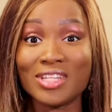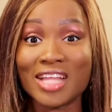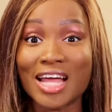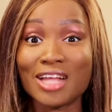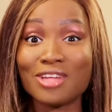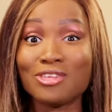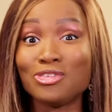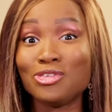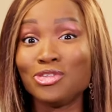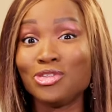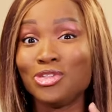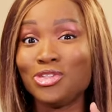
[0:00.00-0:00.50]

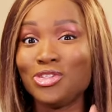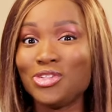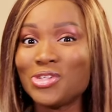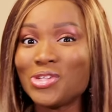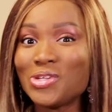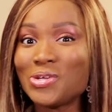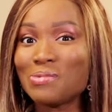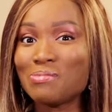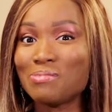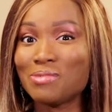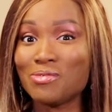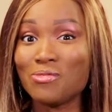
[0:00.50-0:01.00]
that you
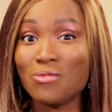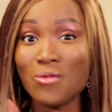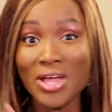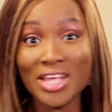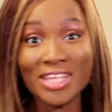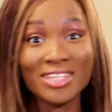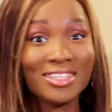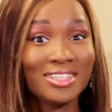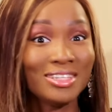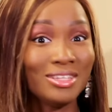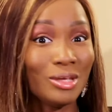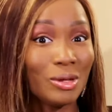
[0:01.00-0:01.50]
shouldn't be
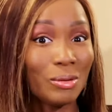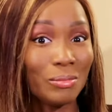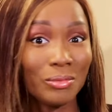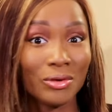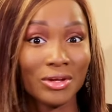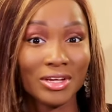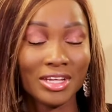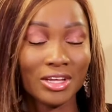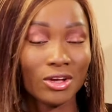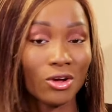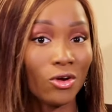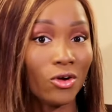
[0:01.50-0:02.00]
wasting your money